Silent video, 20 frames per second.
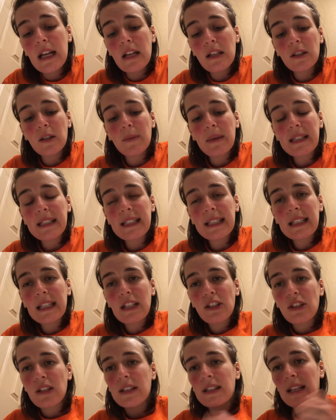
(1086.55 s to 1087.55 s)
So basically
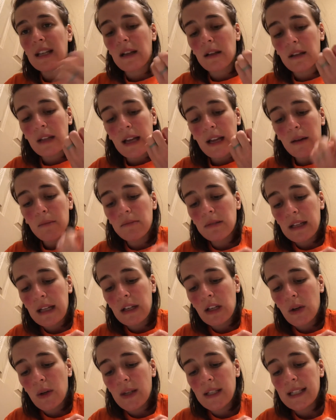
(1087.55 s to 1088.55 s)
it's just a lot of blood
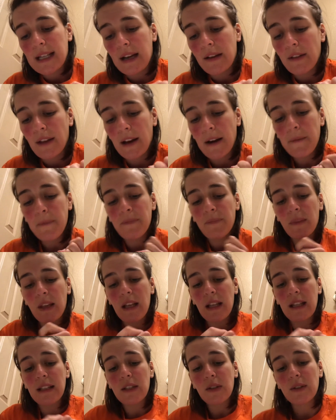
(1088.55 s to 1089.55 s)
going down there.
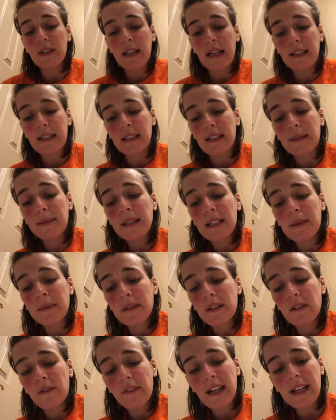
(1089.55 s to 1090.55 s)
And so signs and symptoms,
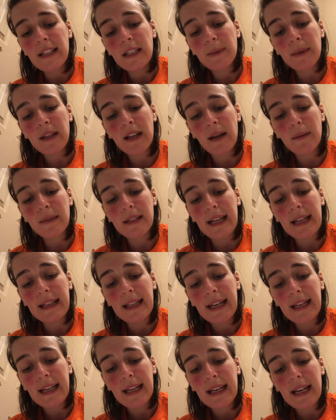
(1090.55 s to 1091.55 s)
the veins become
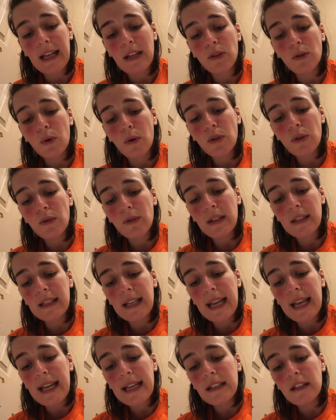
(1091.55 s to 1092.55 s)
dilated and tortuous,
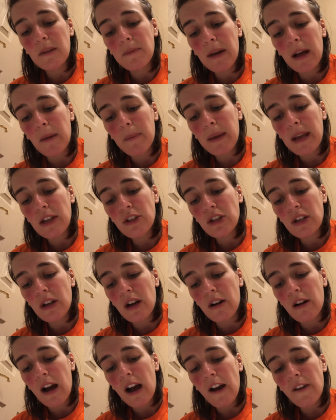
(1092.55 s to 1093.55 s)
and on palpation
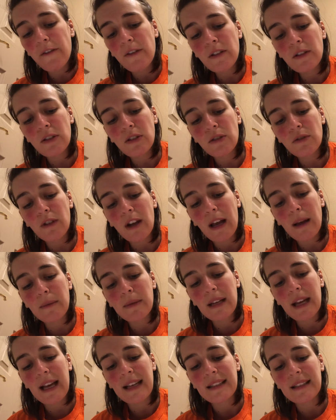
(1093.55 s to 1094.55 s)
are often described
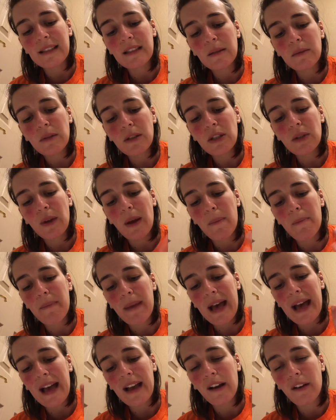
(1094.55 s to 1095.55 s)
as similar to a
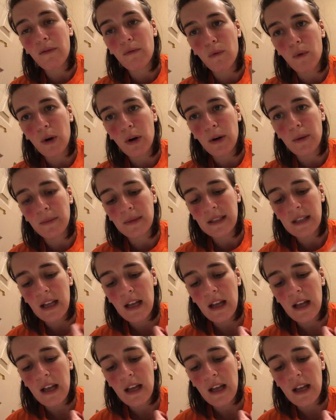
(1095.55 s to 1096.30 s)
bag of worms.